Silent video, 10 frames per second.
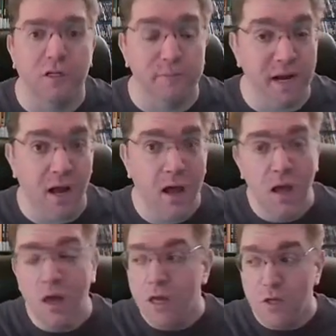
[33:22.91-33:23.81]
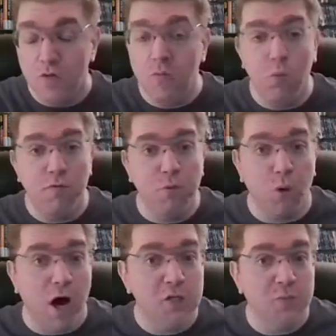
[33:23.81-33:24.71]
If you
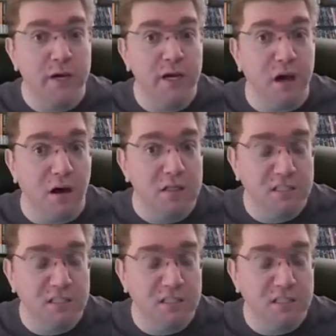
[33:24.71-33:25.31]
watch me on